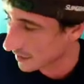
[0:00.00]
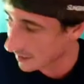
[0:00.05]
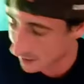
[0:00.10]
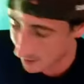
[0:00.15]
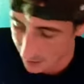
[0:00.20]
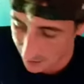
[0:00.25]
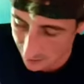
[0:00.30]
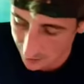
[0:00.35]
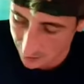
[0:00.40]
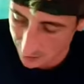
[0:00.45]

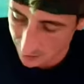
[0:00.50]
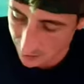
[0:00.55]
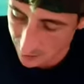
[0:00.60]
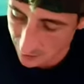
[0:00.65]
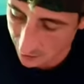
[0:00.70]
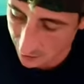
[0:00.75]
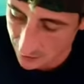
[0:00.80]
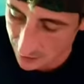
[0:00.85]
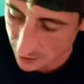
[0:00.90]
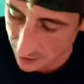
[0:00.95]

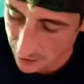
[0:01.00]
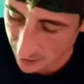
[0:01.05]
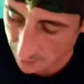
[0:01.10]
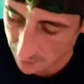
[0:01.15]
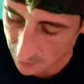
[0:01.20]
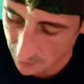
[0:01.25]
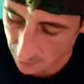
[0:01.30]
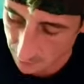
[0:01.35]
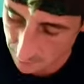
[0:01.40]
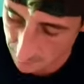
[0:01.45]
60
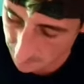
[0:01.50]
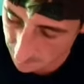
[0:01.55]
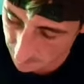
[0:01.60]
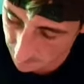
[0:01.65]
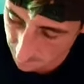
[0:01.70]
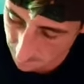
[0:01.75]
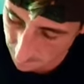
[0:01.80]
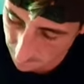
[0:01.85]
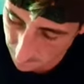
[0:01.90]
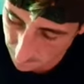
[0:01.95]
something.
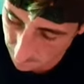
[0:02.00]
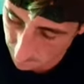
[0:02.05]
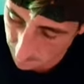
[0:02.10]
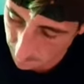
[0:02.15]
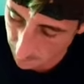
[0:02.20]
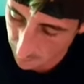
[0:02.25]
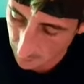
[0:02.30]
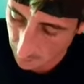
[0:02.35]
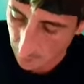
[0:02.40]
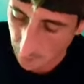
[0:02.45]

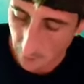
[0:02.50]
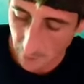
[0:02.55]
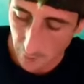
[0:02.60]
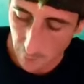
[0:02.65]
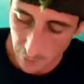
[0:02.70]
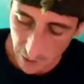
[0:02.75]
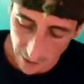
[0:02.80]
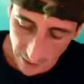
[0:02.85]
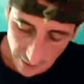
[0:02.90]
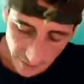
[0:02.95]
All right,
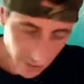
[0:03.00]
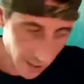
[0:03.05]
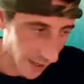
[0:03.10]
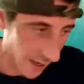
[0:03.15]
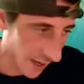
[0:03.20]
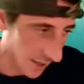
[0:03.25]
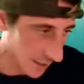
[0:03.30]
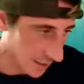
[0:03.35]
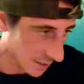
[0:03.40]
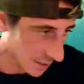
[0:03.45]
we got a
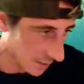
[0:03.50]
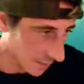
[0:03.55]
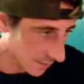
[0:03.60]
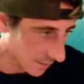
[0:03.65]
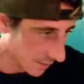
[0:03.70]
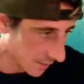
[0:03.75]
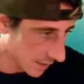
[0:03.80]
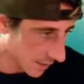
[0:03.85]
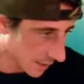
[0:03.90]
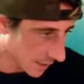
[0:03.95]
10x.
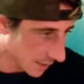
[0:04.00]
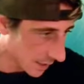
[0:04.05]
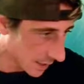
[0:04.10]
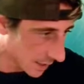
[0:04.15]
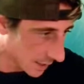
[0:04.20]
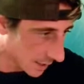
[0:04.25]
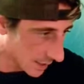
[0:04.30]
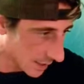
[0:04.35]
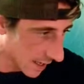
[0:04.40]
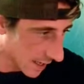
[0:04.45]

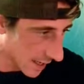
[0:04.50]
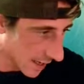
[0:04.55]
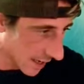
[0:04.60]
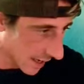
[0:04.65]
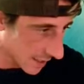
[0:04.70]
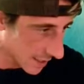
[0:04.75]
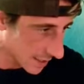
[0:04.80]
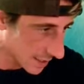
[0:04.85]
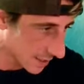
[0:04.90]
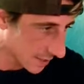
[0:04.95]

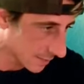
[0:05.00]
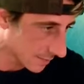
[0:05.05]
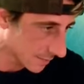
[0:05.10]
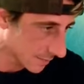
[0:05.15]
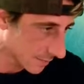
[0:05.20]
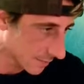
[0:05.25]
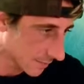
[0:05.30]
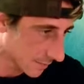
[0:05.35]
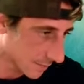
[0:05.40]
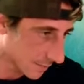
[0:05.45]
10x.
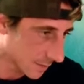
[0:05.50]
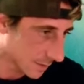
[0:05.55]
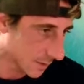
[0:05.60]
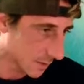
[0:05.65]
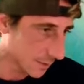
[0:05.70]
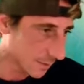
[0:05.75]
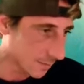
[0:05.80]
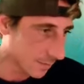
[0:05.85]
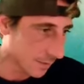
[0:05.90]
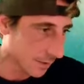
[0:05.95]

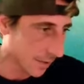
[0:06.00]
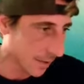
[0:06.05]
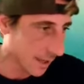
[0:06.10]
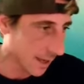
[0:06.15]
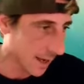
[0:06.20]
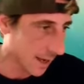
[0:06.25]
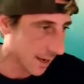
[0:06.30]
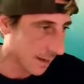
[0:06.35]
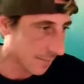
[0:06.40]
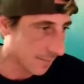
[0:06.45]
Look at
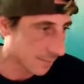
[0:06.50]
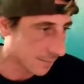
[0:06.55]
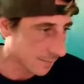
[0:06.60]
that.